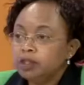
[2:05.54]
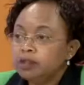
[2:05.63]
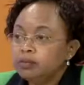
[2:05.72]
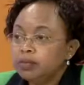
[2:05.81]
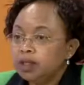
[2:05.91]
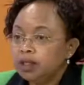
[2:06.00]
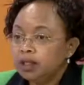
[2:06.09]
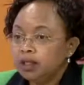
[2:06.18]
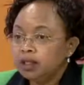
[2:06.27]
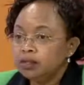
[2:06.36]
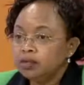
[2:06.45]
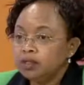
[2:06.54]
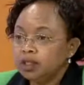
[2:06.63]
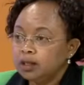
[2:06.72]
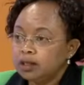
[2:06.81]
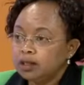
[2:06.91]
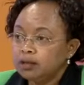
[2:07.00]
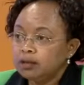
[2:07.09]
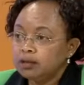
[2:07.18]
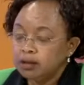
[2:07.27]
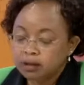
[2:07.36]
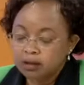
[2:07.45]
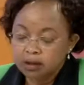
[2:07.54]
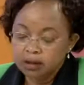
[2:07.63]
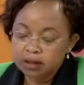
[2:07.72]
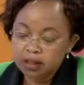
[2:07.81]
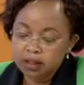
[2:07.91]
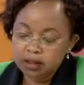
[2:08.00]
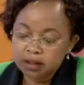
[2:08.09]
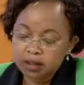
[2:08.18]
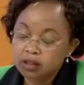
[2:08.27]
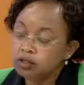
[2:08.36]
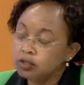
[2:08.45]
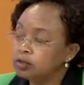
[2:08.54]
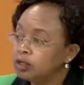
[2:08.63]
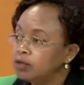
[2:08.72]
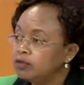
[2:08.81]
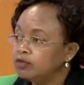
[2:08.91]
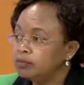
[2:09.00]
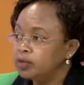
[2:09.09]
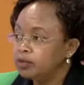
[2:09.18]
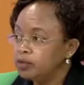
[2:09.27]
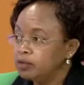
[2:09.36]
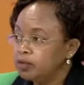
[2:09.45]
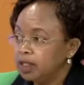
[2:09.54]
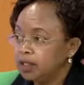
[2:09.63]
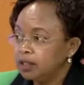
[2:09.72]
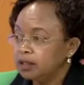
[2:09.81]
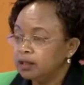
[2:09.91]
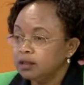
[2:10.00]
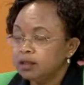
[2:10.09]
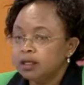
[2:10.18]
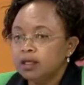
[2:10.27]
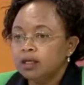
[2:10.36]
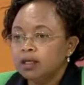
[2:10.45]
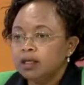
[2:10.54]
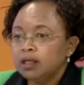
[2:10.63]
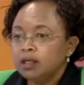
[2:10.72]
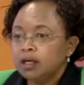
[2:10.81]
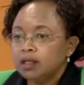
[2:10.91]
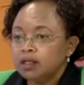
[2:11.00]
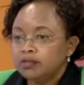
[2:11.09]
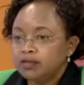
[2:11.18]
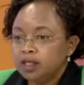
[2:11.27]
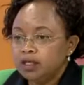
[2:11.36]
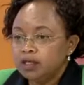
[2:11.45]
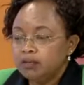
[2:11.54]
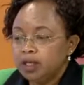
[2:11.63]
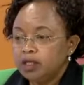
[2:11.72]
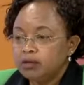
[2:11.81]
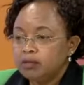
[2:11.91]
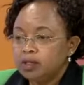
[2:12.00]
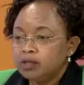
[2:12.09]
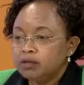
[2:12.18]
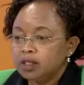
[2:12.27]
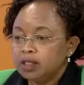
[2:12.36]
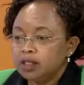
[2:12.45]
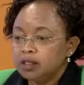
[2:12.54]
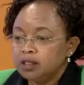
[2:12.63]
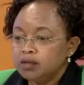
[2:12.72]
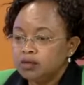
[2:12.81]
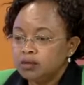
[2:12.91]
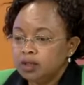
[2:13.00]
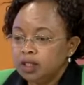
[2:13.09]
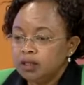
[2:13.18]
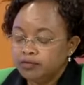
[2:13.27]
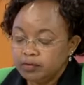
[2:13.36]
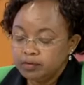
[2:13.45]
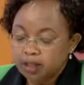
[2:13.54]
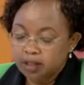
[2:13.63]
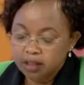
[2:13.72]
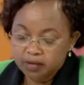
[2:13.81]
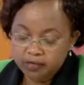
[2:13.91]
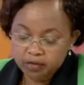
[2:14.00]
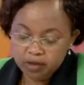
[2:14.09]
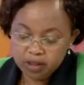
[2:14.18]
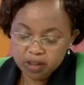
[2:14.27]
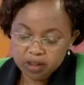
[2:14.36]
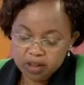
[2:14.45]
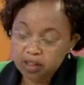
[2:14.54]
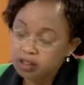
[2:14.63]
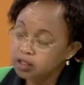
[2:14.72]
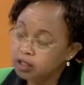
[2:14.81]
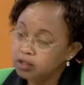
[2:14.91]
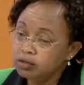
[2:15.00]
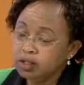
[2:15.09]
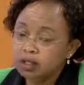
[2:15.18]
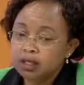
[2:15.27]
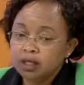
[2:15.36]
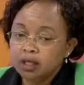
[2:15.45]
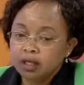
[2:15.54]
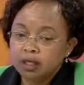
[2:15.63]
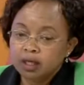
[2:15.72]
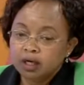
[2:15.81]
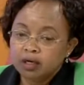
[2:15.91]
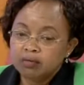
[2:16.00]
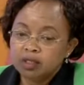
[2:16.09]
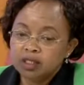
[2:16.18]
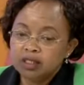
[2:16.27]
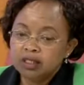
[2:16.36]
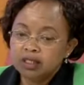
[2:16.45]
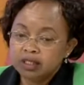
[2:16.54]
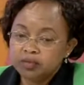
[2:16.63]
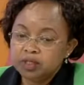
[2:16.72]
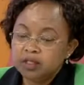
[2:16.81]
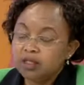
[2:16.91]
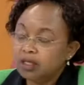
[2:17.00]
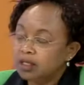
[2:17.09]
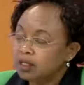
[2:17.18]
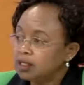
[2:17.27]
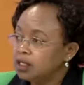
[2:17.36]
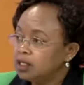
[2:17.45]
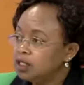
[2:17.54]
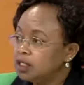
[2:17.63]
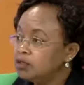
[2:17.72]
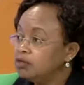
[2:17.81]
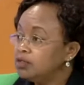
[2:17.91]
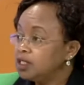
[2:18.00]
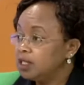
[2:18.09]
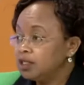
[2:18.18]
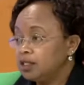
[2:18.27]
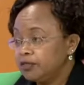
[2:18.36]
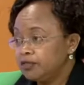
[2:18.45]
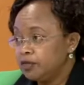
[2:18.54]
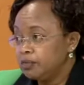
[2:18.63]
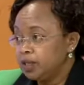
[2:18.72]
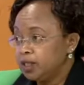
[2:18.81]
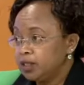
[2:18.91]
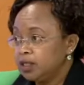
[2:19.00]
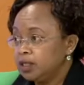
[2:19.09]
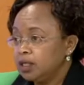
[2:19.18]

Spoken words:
to be here to share the research and story of bamboo in Kenya. As I've said, my name is Dr. Jane Njuguna from the Kenya Forestry Research Institute. I'm the Senior Deputy Director in charge of Research and Development.